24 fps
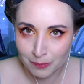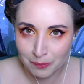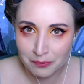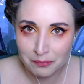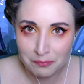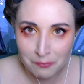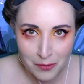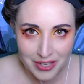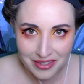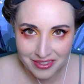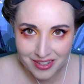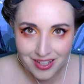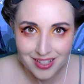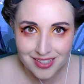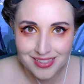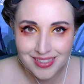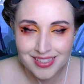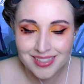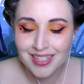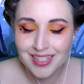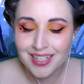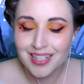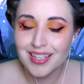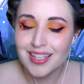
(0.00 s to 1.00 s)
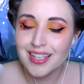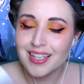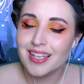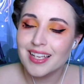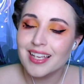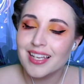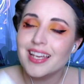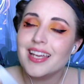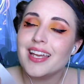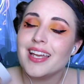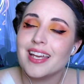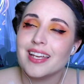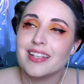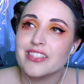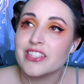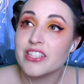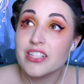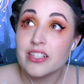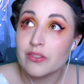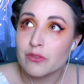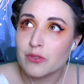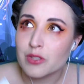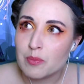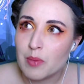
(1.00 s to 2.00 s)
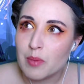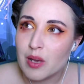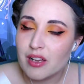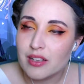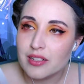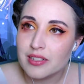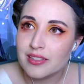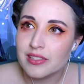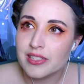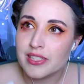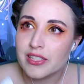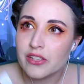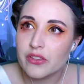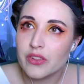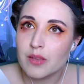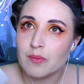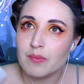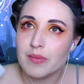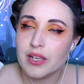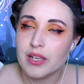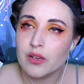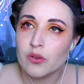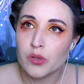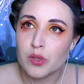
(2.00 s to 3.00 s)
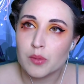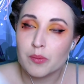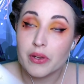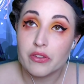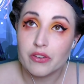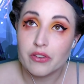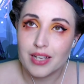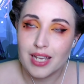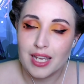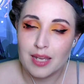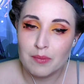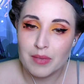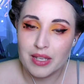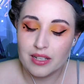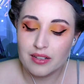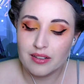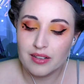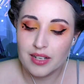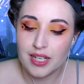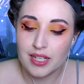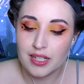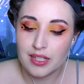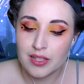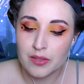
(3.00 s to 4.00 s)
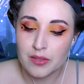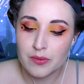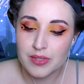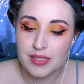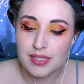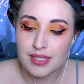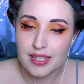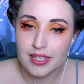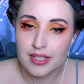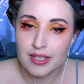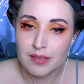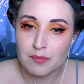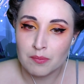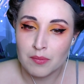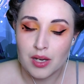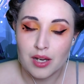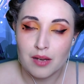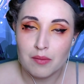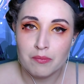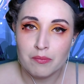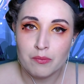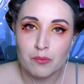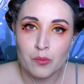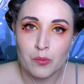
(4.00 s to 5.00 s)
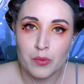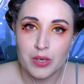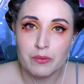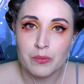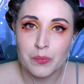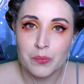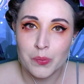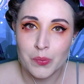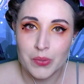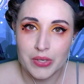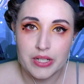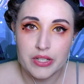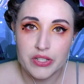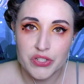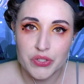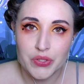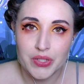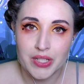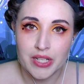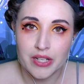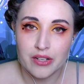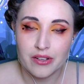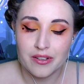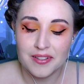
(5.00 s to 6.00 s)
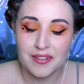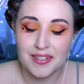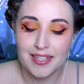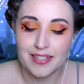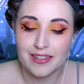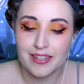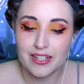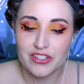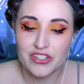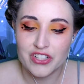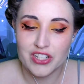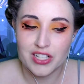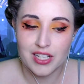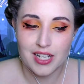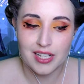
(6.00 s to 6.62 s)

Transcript: with us. And she didn't respond. And so then my older brother came in, and he was like, Mom, we need you here. And then she kind